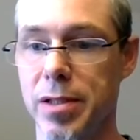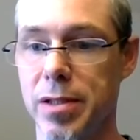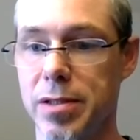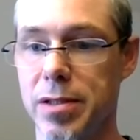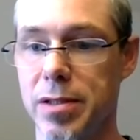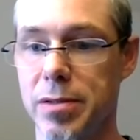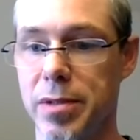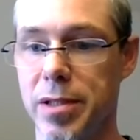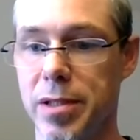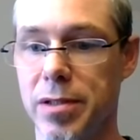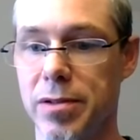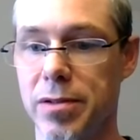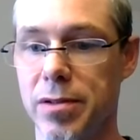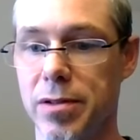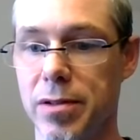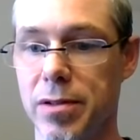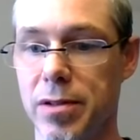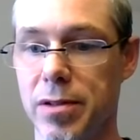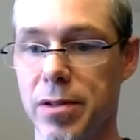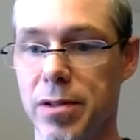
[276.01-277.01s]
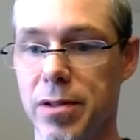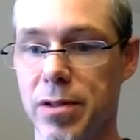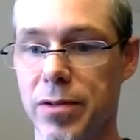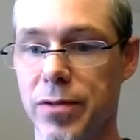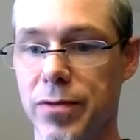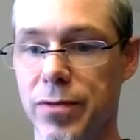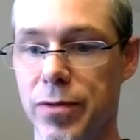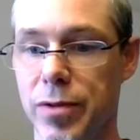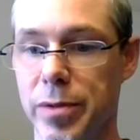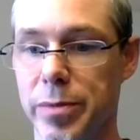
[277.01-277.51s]
that's the main
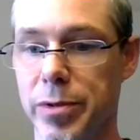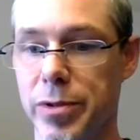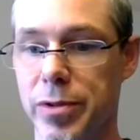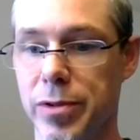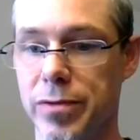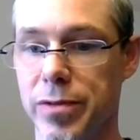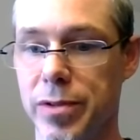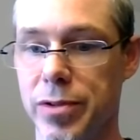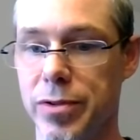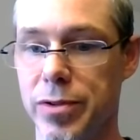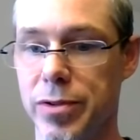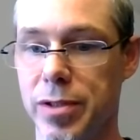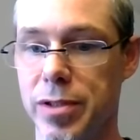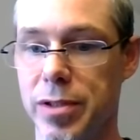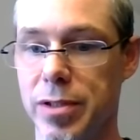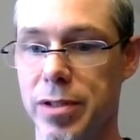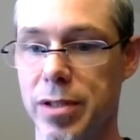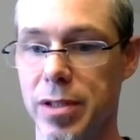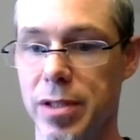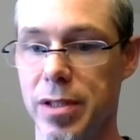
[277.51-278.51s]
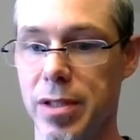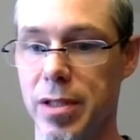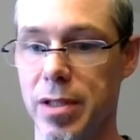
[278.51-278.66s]
formula of interest.